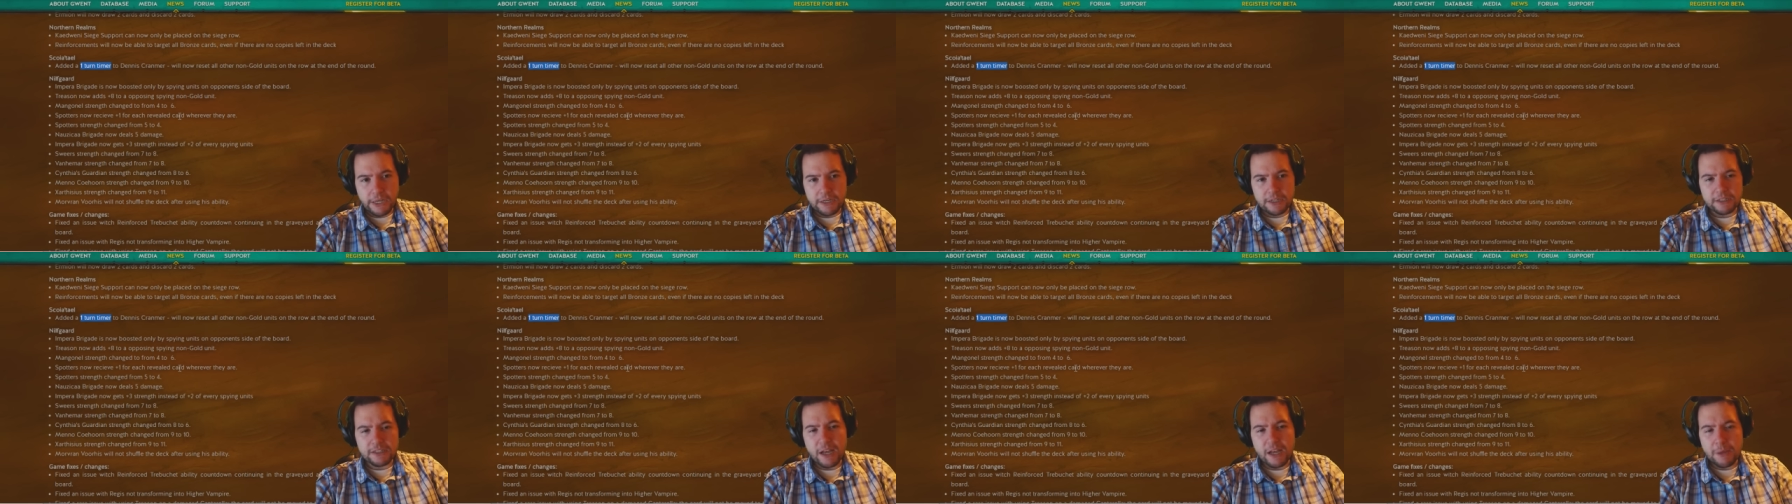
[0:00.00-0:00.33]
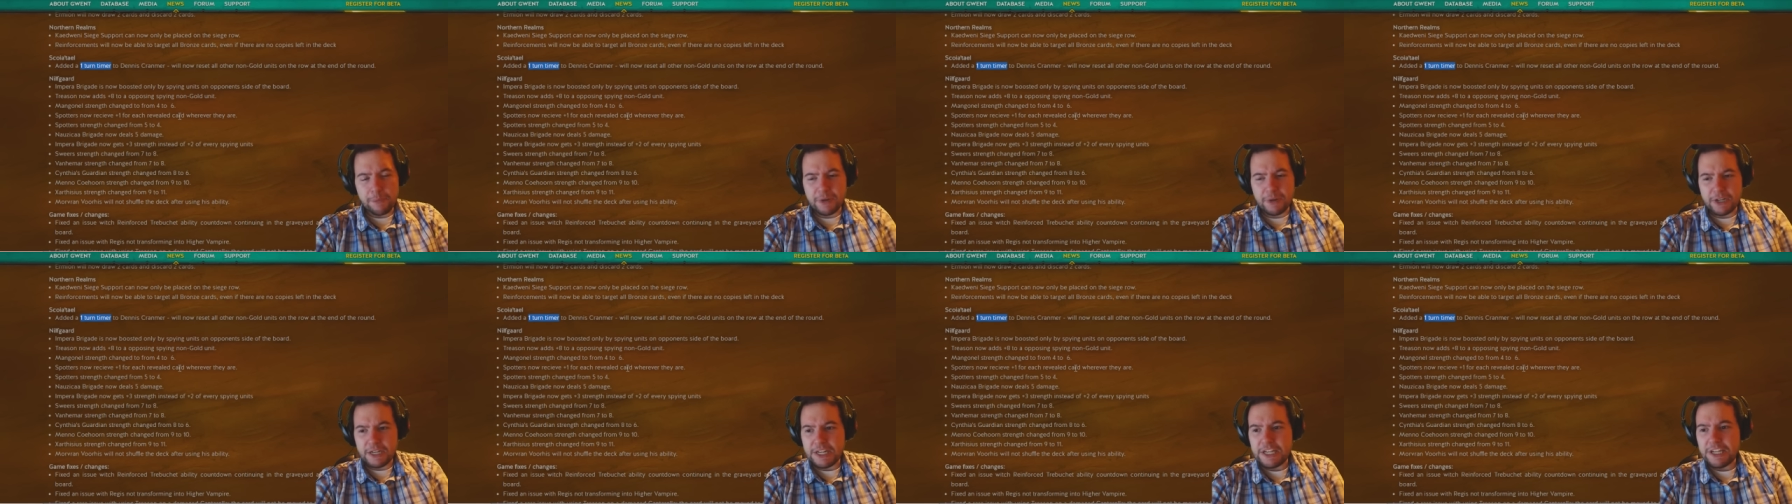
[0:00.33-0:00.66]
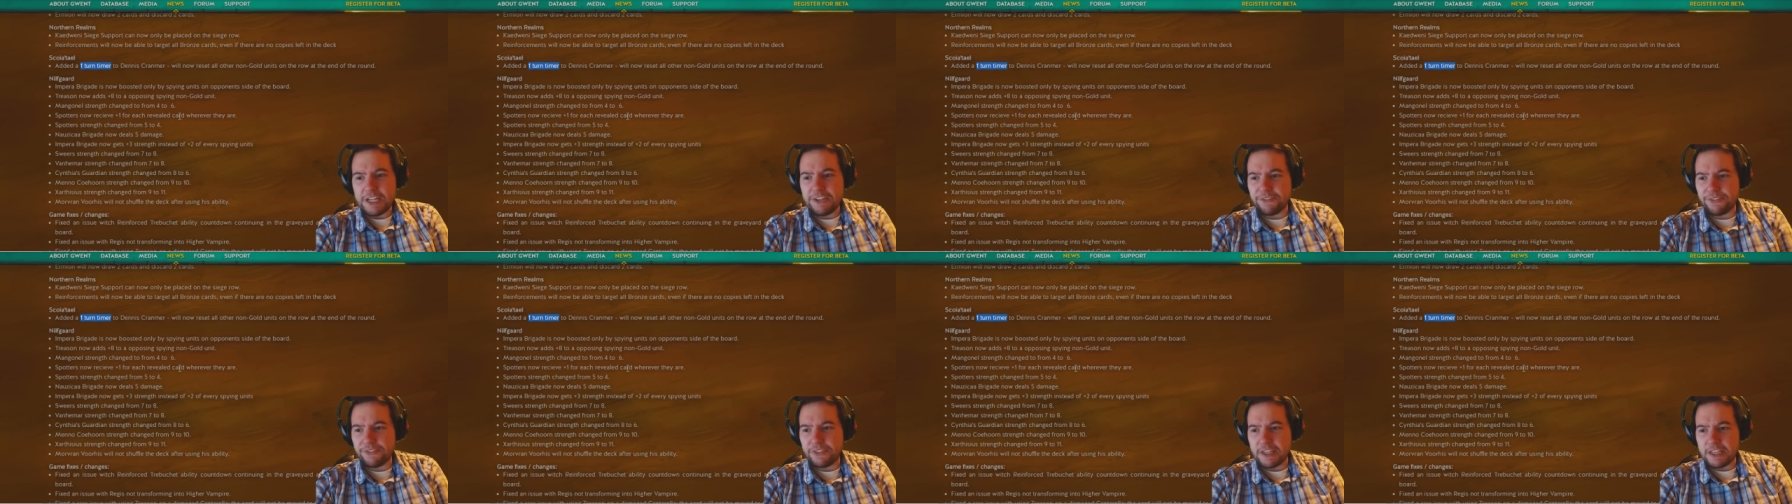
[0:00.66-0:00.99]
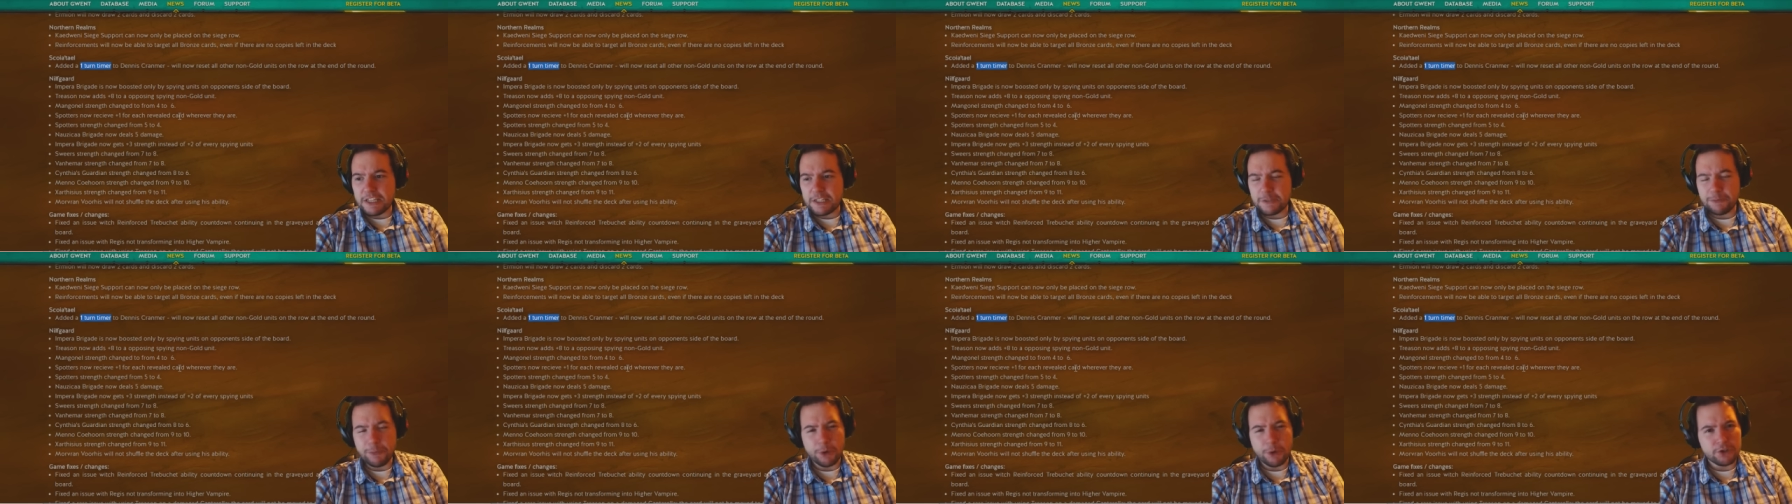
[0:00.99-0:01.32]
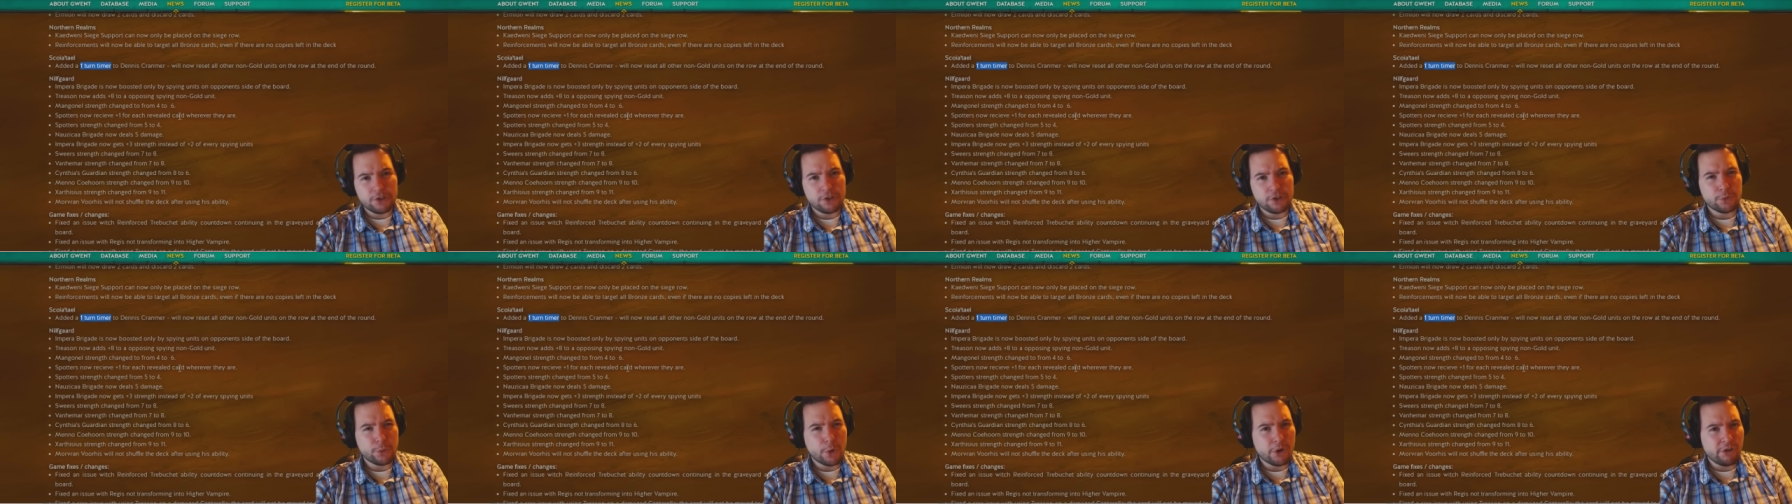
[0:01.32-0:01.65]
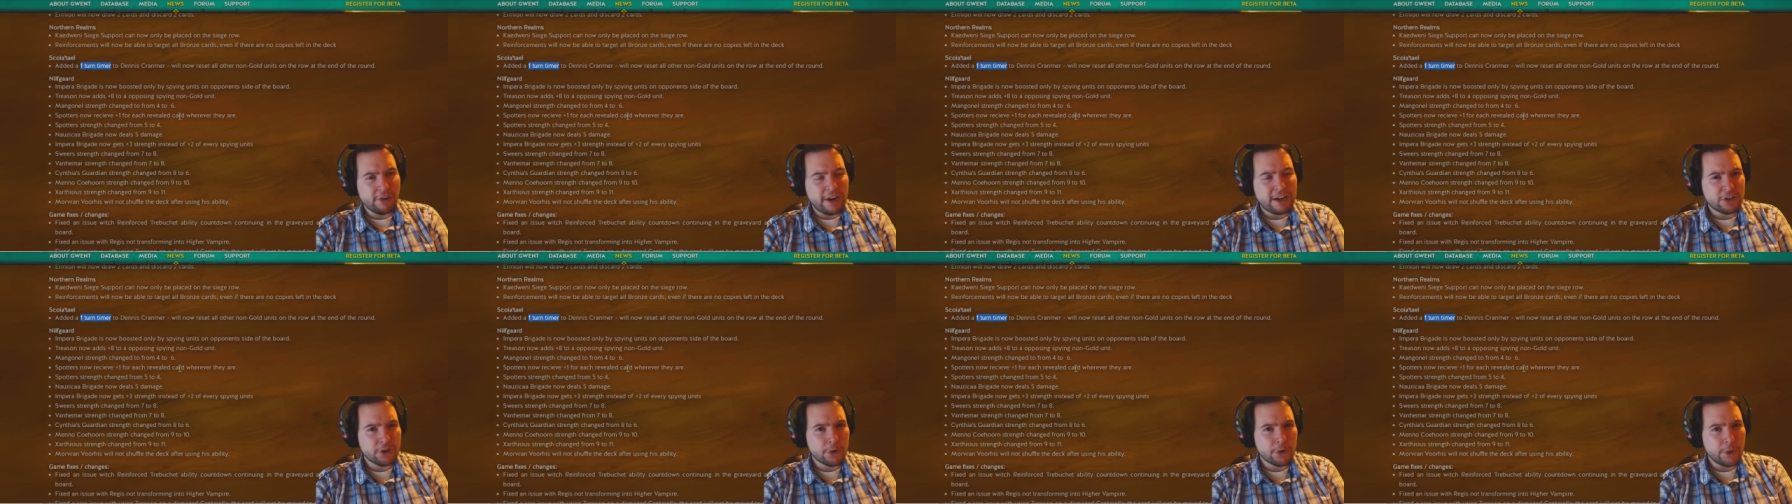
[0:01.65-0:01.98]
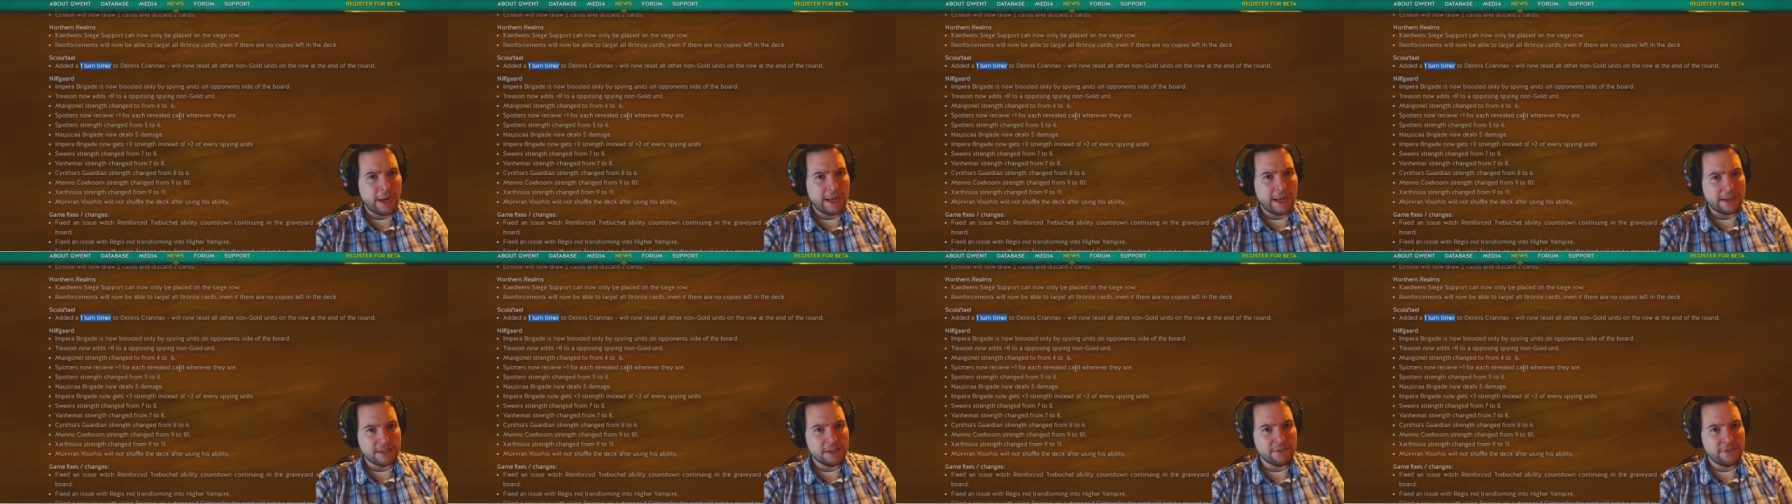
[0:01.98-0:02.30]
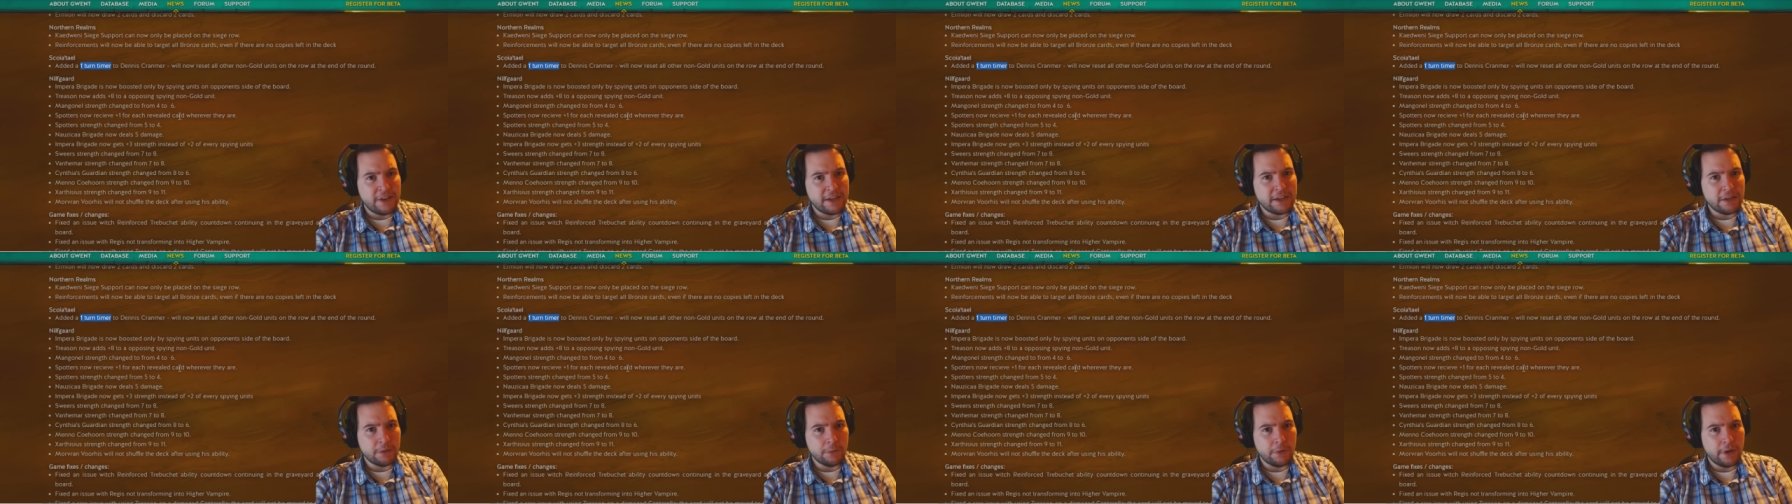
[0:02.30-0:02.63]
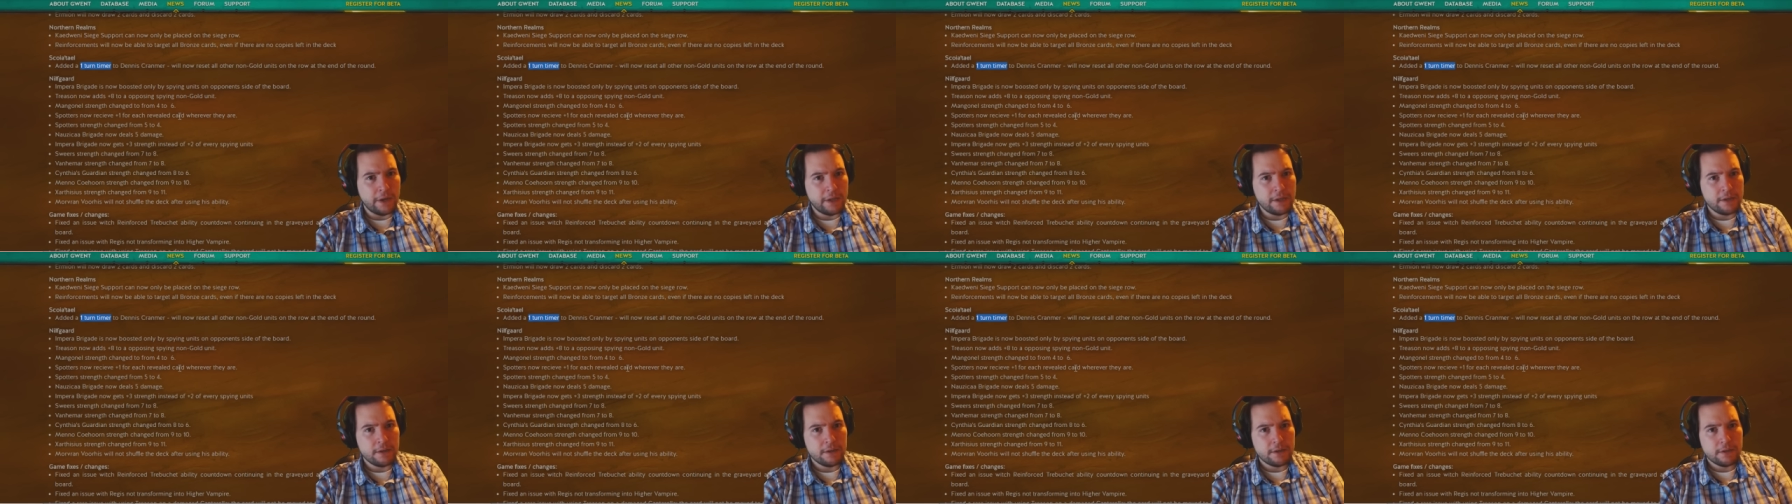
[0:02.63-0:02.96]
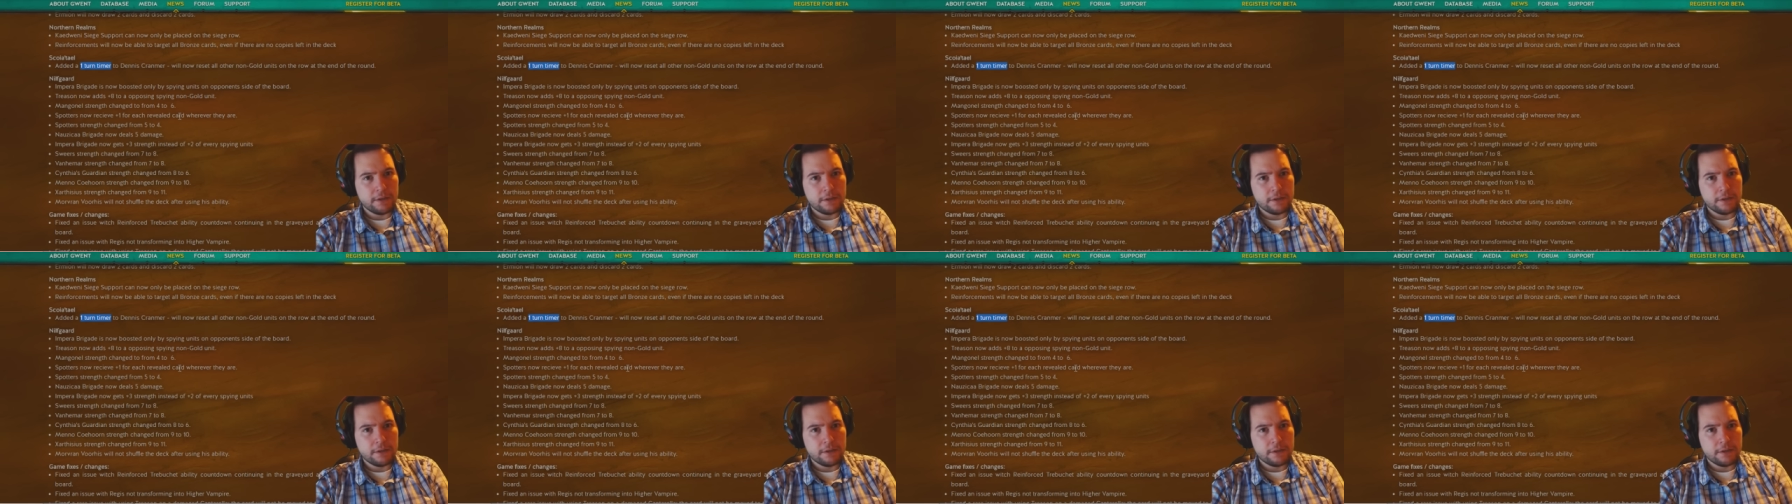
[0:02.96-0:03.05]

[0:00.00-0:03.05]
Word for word: I believe these spotters were retroactive anyway,